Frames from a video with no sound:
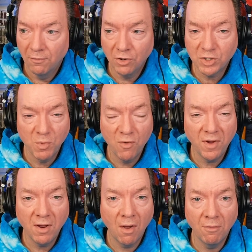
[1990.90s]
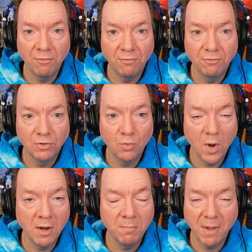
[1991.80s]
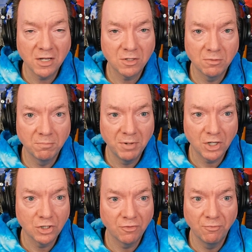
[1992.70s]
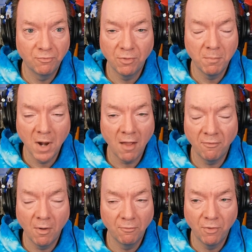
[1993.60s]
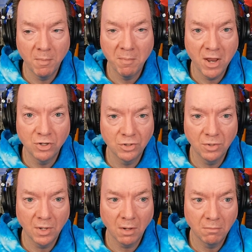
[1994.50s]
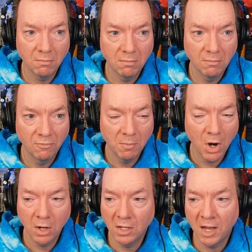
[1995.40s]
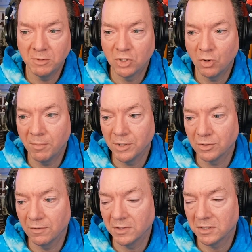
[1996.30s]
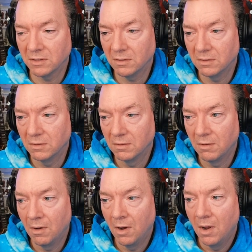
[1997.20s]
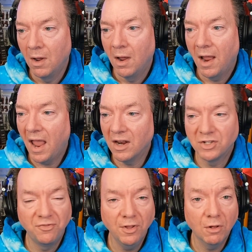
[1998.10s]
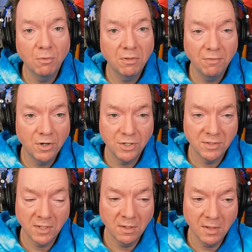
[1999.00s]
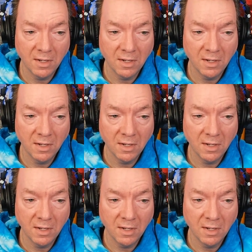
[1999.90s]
First movie to win Best Picture not from a major studio, from an online streaming service. And it's filled with virtue signaling.